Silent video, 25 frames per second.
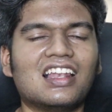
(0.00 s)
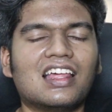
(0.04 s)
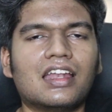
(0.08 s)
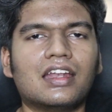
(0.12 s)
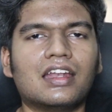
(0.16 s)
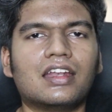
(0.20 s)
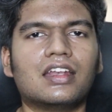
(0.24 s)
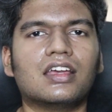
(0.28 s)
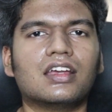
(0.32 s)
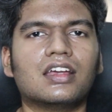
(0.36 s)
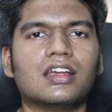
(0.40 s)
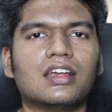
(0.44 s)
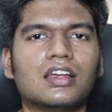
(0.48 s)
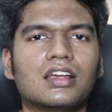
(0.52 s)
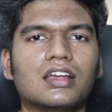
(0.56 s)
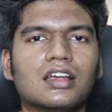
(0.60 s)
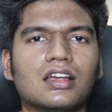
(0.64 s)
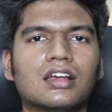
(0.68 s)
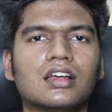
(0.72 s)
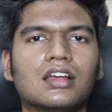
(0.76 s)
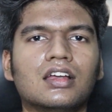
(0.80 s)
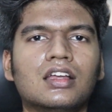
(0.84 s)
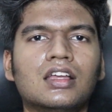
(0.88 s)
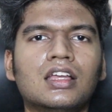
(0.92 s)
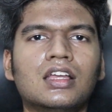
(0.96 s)
and
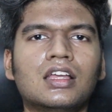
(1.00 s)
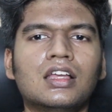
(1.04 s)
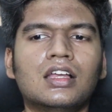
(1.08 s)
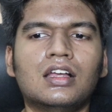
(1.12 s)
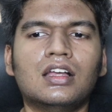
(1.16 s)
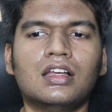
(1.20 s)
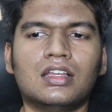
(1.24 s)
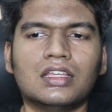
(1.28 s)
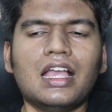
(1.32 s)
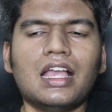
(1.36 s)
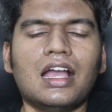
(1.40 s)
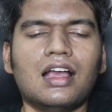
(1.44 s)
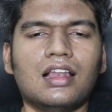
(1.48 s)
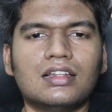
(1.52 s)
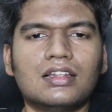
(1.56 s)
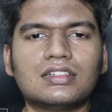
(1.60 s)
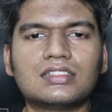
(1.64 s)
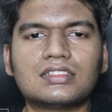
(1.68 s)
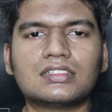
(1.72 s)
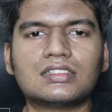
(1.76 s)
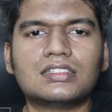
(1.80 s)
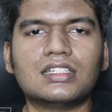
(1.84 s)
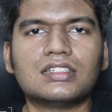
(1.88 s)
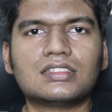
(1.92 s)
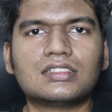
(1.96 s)
yeah,
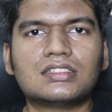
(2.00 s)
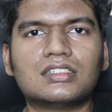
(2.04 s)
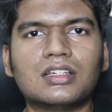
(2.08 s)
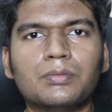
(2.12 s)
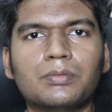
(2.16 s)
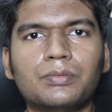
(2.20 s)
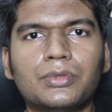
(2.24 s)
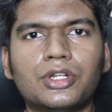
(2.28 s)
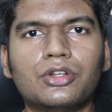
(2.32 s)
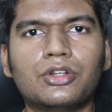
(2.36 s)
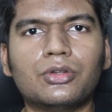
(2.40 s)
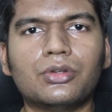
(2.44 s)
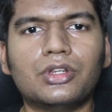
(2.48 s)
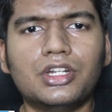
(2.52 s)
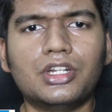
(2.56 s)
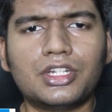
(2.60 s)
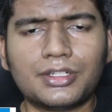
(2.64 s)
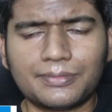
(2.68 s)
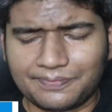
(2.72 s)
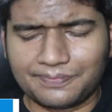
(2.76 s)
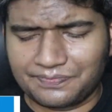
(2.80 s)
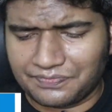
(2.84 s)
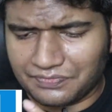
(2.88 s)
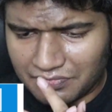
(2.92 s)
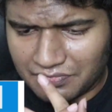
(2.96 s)
let's just jump into it.